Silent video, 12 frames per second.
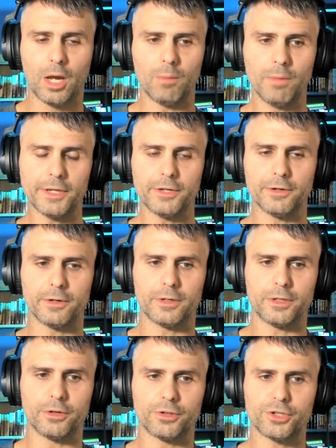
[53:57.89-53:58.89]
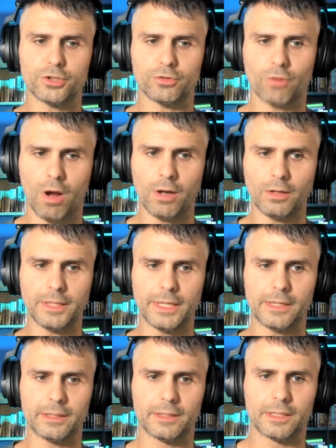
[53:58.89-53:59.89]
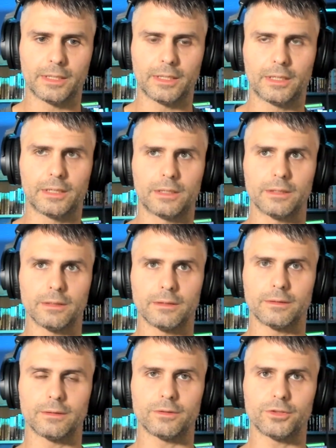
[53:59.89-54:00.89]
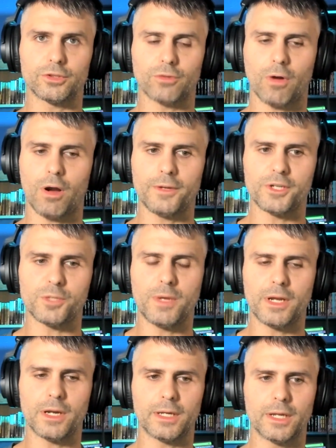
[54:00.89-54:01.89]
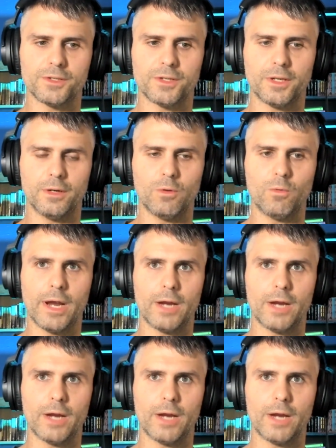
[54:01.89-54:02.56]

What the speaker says: But you're strongly speaking against it in a way